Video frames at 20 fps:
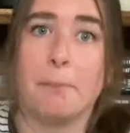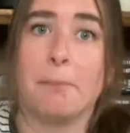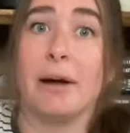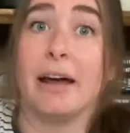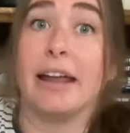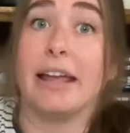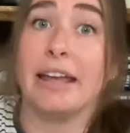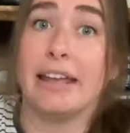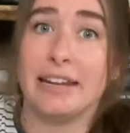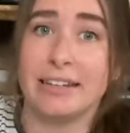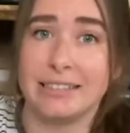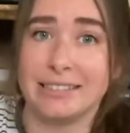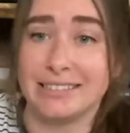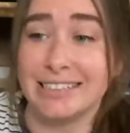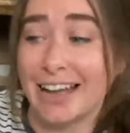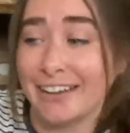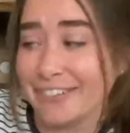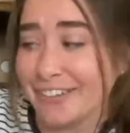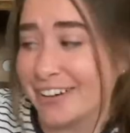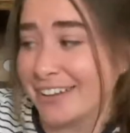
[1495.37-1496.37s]
but it
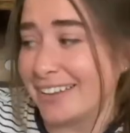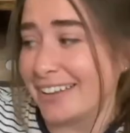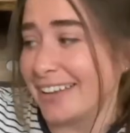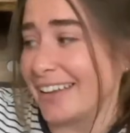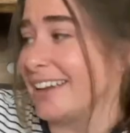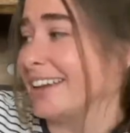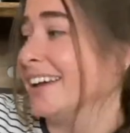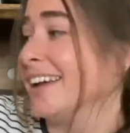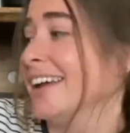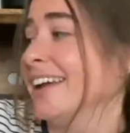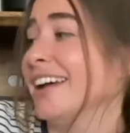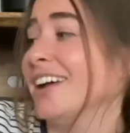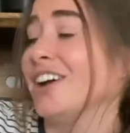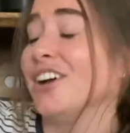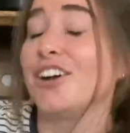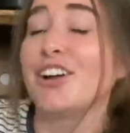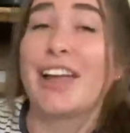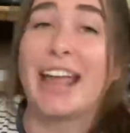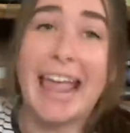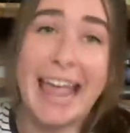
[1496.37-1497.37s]
definitely
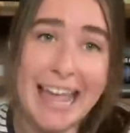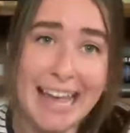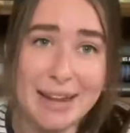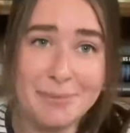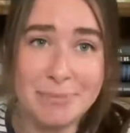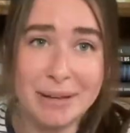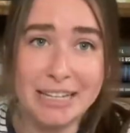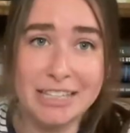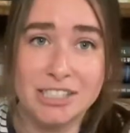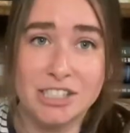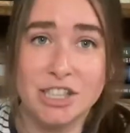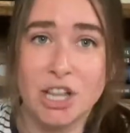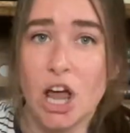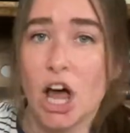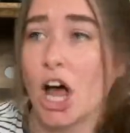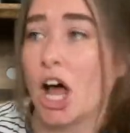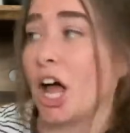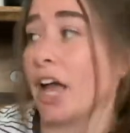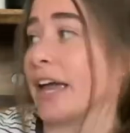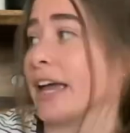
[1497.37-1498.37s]
can be a
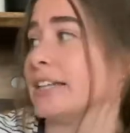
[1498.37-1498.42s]
slog.